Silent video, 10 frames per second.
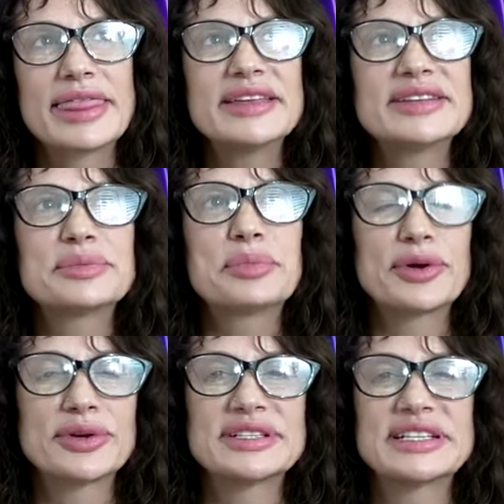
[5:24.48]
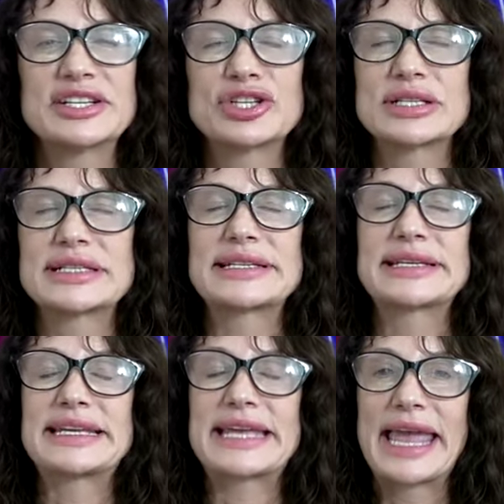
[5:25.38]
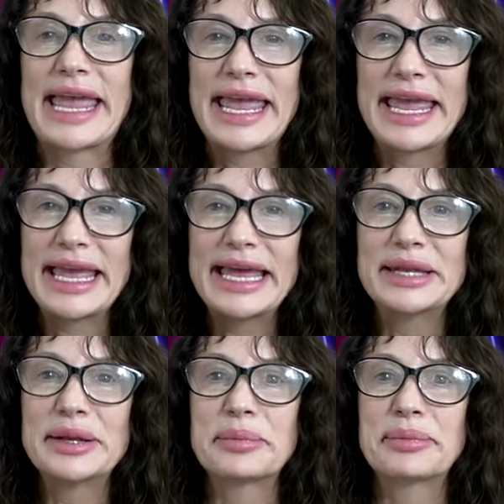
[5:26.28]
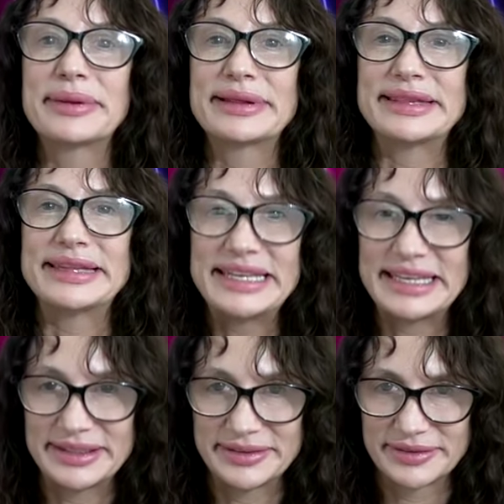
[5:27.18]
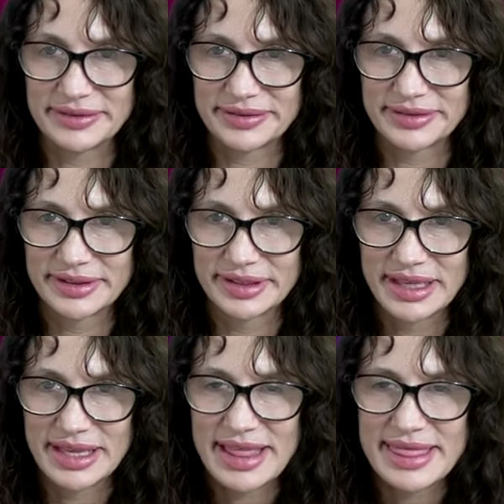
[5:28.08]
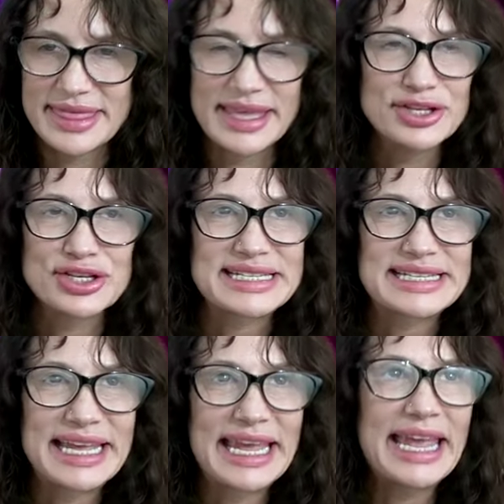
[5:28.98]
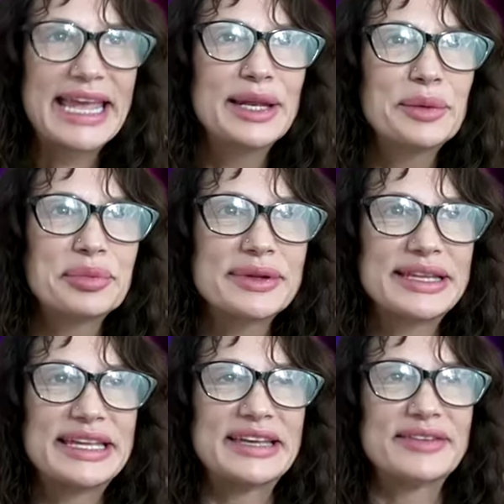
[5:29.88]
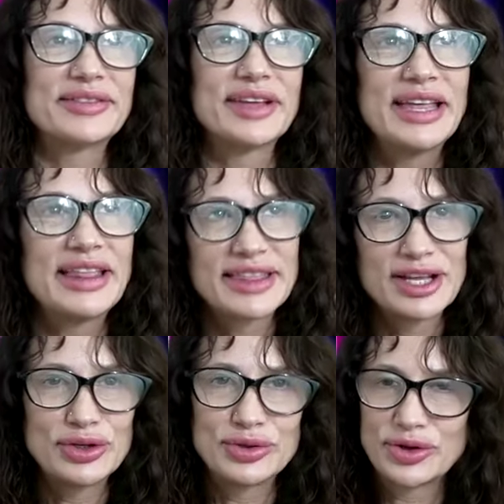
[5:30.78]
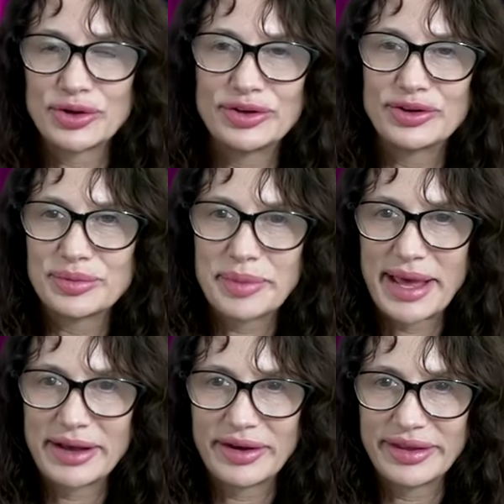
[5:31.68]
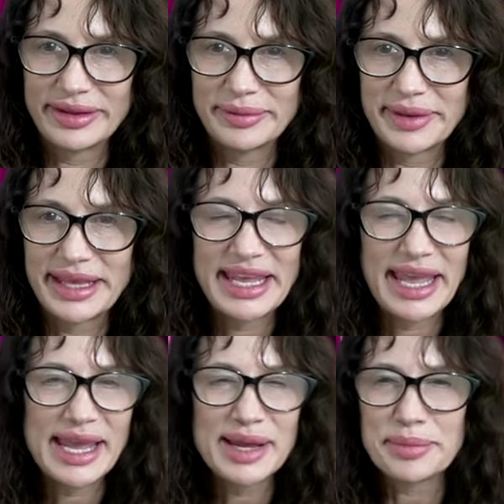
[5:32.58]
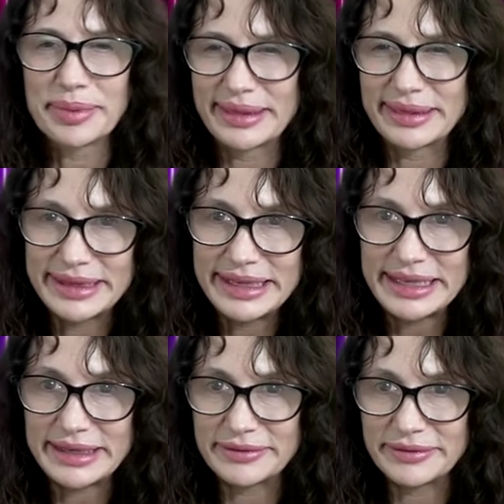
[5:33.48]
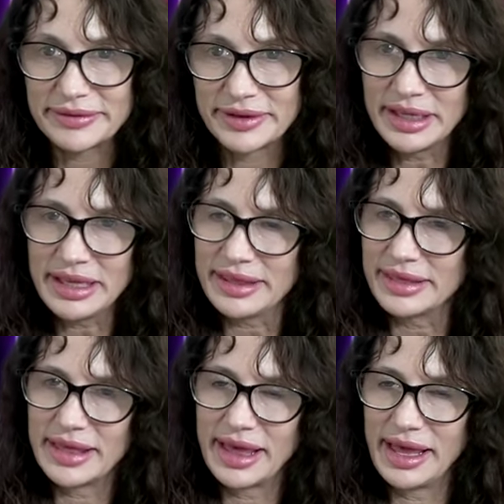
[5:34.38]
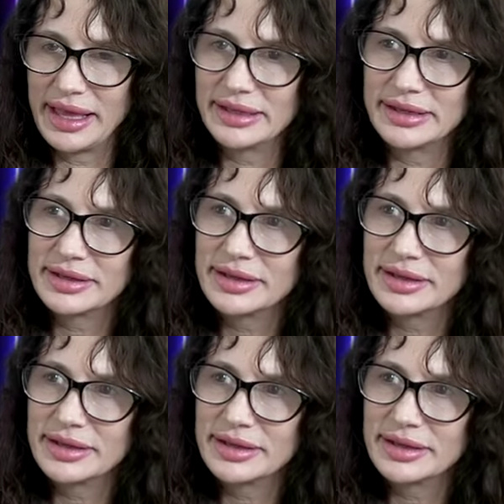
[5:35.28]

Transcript: this person just can't believe. They just can't believe that you turned your back on them. They can't believe that